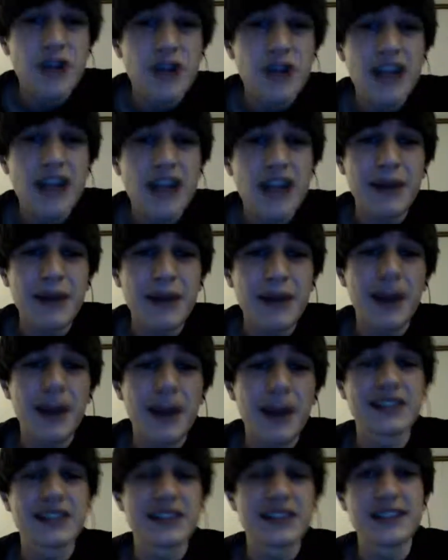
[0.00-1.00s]
trash them anyway,
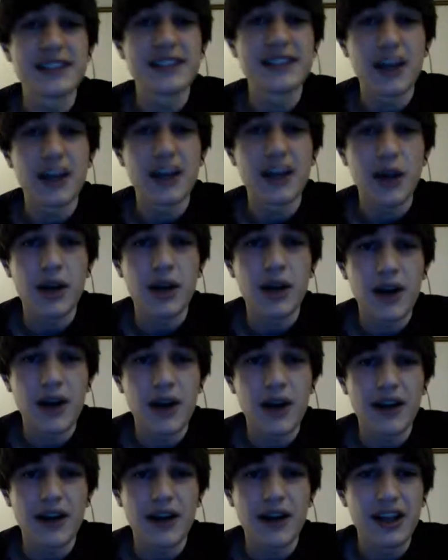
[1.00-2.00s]
because they don't want to go
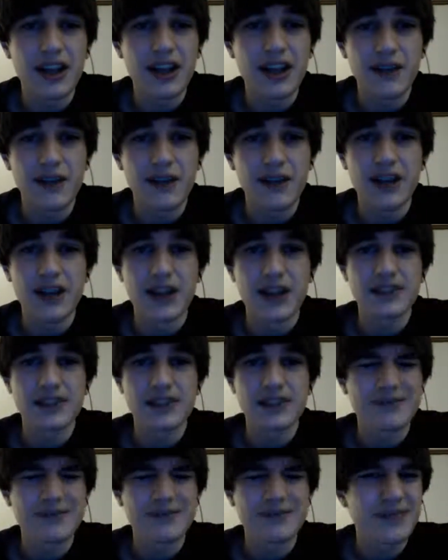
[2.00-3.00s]
out and kill infidels,
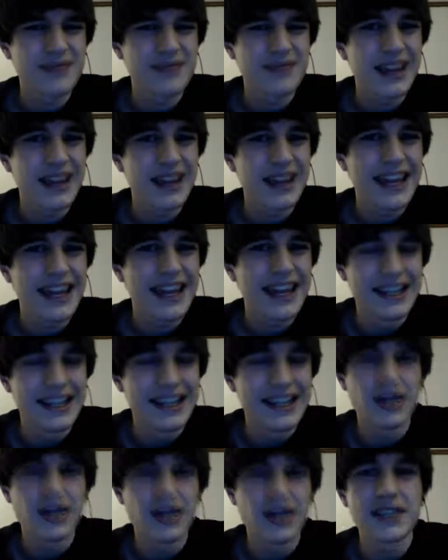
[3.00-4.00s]
like he
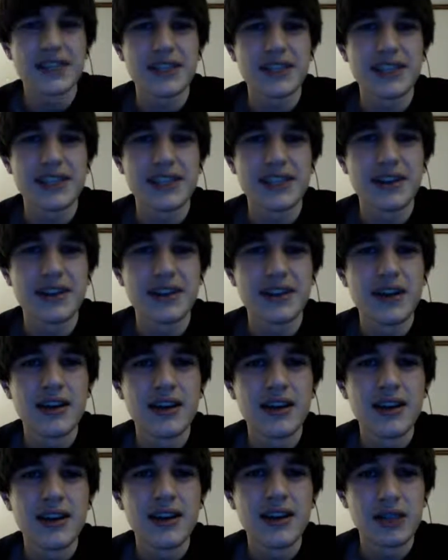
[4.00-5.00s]
does, obviously.
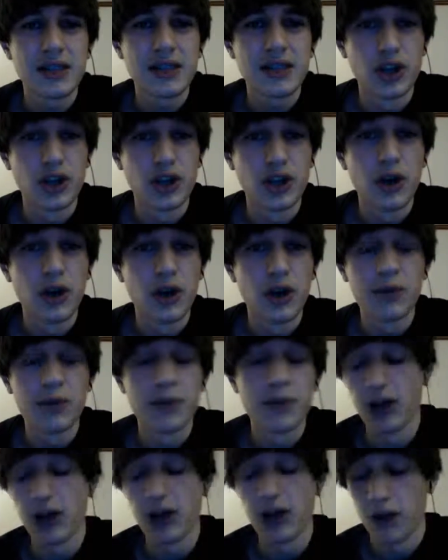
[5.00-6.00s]
Because, you know,
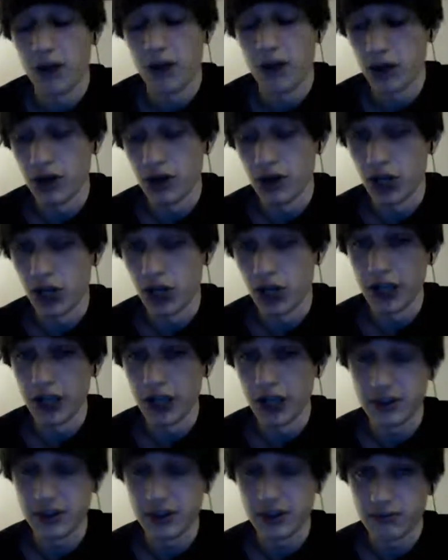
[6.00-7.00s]
I'm not a jihadist,
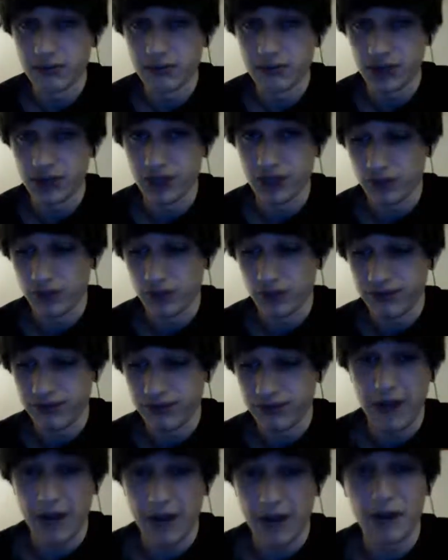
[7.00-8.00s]
so
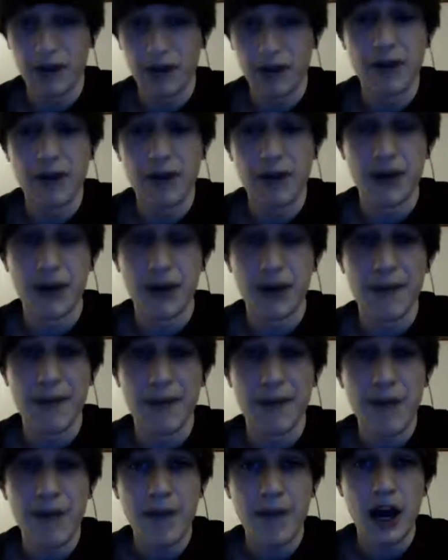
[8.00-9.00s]
I'm fucking better than them.
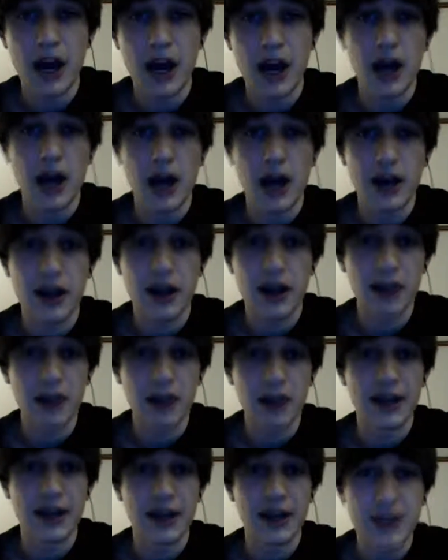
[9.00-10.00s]
Ha ha ha, I
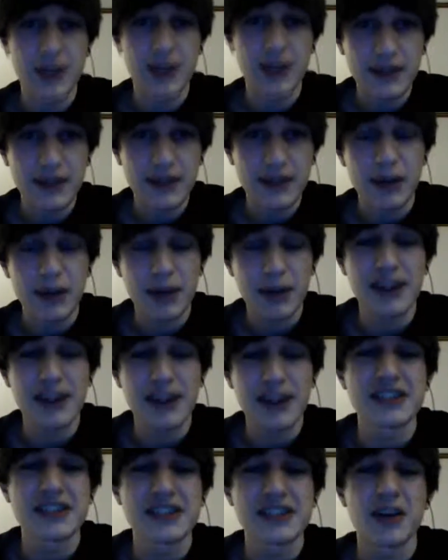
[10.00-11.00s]
win. Apparently
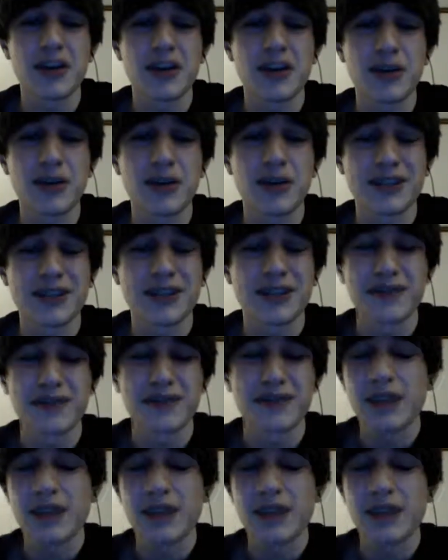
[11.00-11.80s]
that's his argument for himself.